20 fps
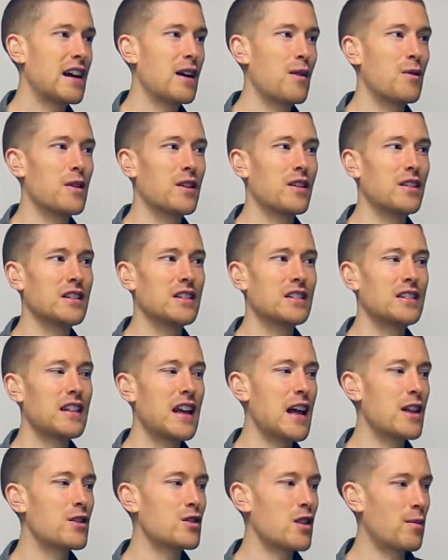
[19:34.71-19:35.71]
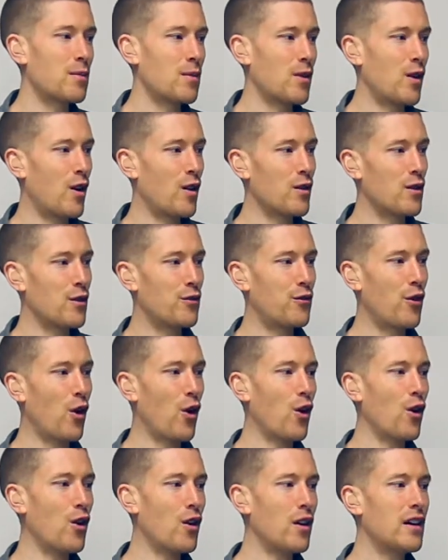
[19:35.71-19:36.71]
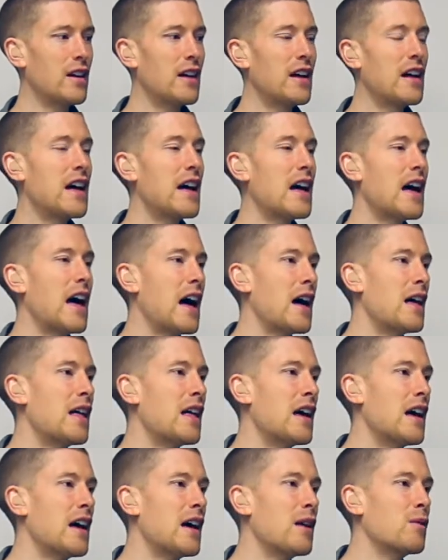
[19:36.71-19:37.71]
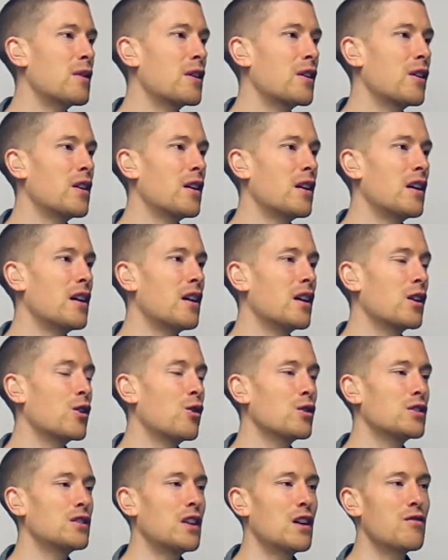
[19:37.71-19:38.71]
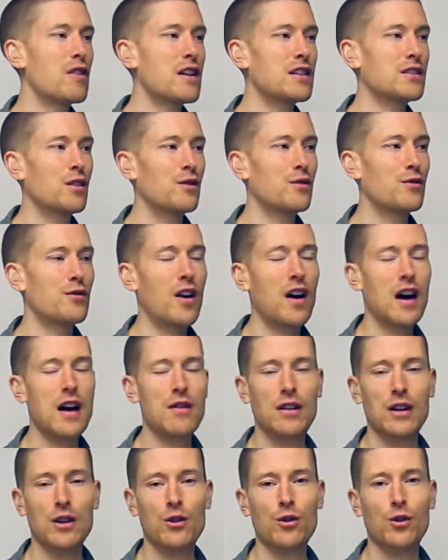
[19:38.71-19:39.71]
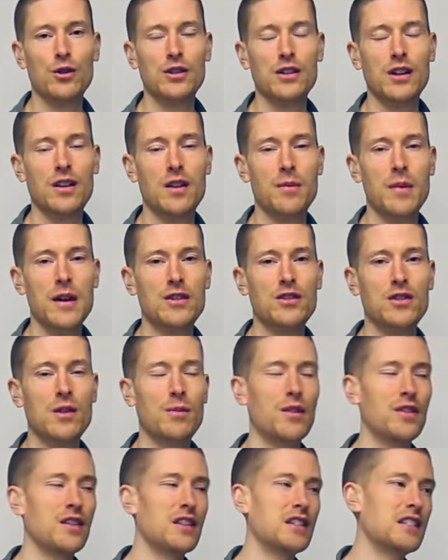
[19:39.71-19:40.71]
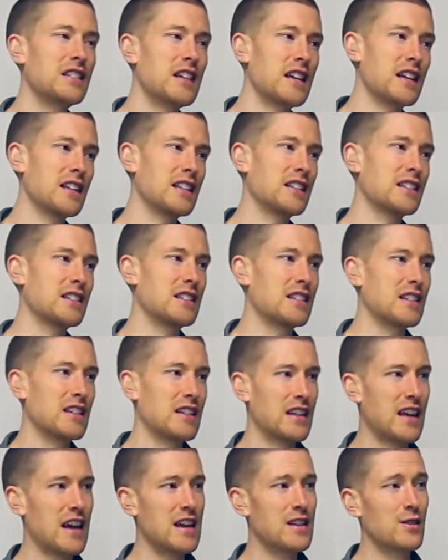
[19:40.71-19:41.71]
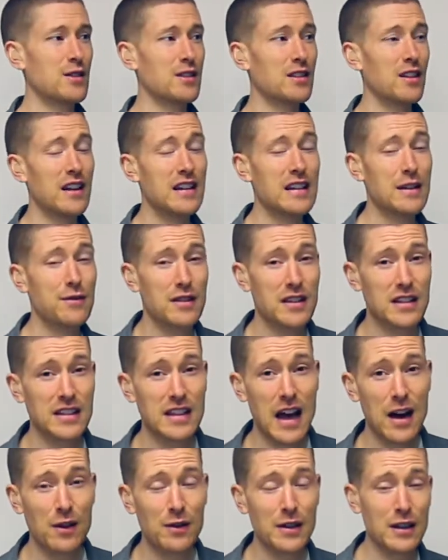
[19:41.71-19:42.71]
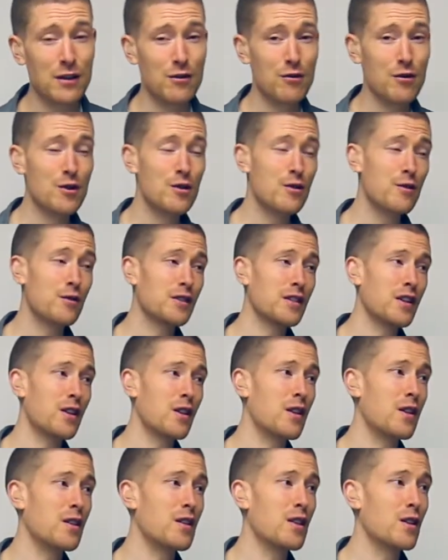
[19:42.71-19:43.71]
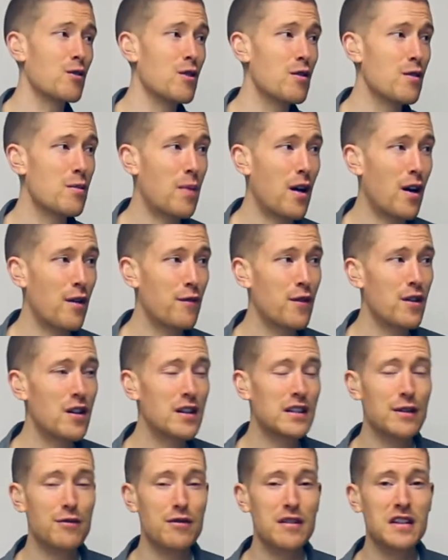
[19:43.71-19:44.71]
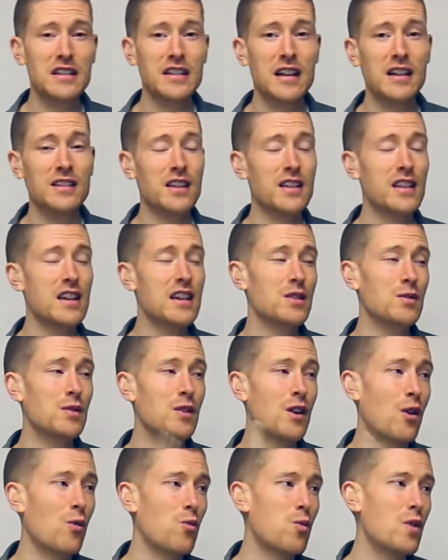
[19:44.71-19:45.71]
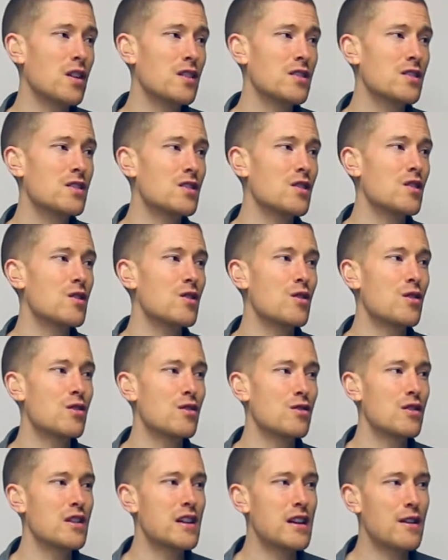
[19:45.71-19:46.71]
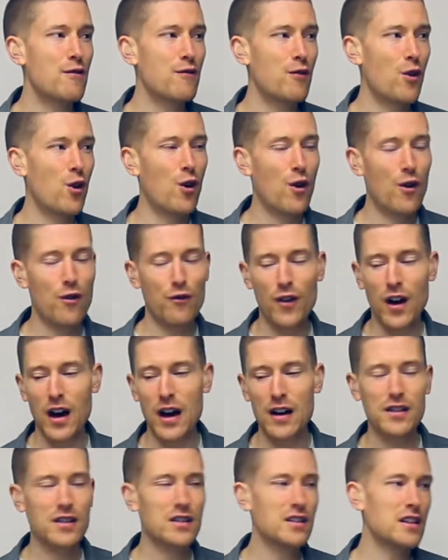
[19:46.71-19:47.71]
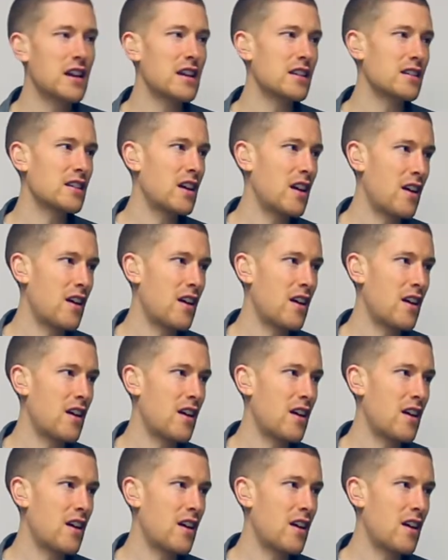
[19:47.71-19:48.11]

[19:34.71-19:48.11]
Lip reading: We've got a snare drum on the 4. And we've got a quarter note rest on 5 and a quarter note on the bass drum on the 6. Okay, so a slightly different sounding groove. So the groove in bar 33 sounds like this. We got 1, 2, 3, 4, 5, 6.